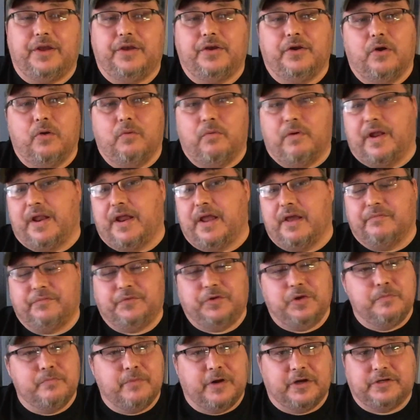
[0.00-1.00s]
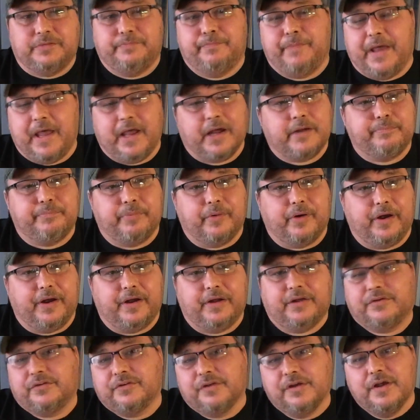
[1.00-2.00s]
You don't want to have too much back
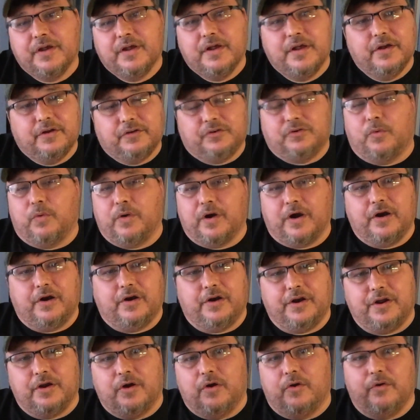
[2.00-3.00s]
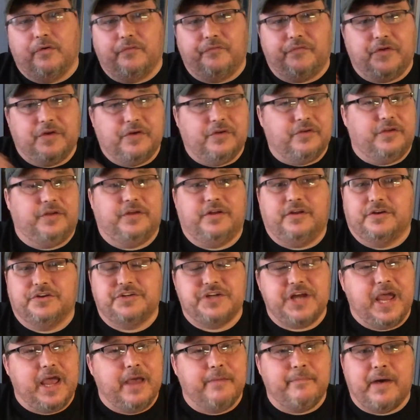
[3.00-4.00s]
brakes to where, if you
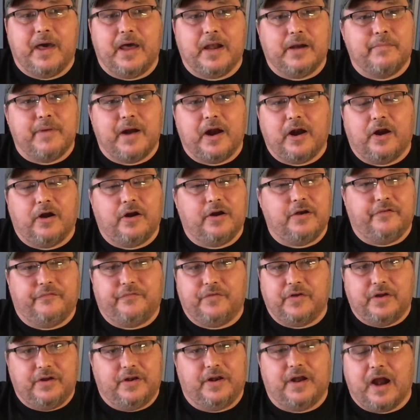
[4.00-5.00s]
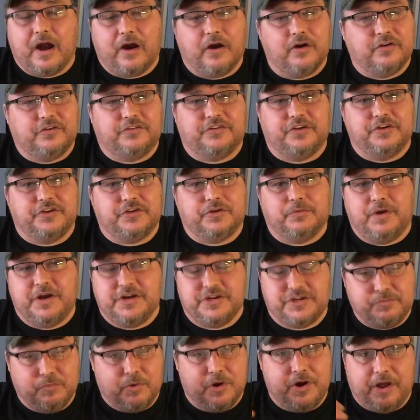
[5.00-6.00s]
jam on them hard, if you're in a hard
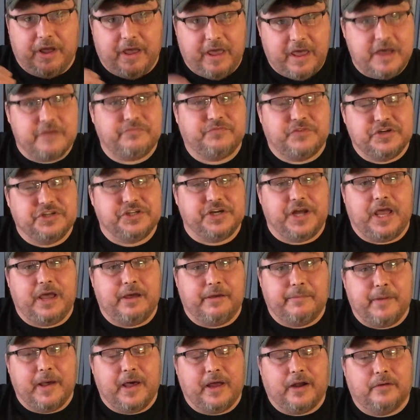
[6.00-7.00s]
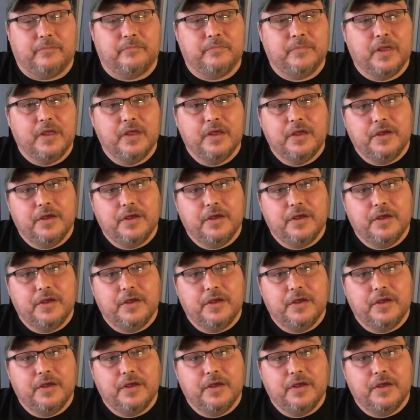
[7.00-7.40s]
situation where you have to jam on them,